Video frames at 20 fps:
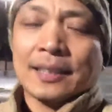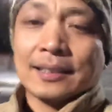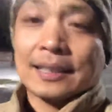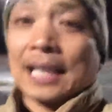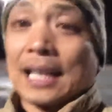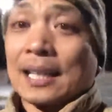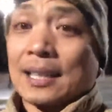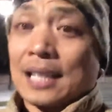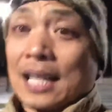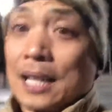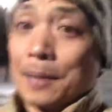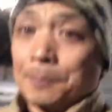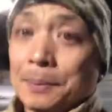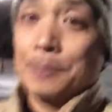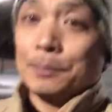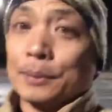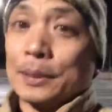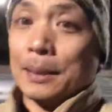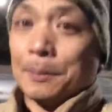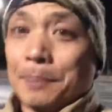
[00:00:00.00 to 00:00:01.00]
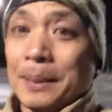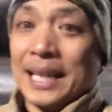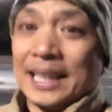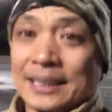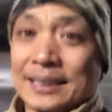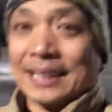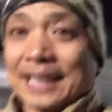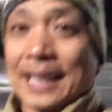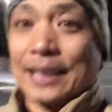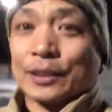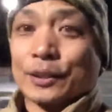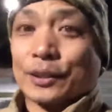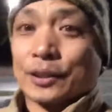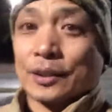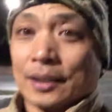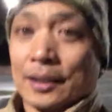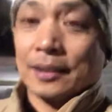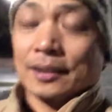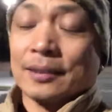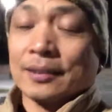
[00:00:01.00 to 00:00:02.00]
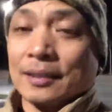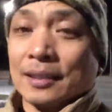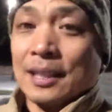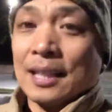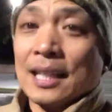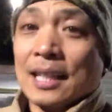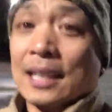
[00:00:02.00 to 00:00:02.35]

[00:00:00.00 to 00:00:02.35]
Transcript: Not a lot of people get paid to exercise.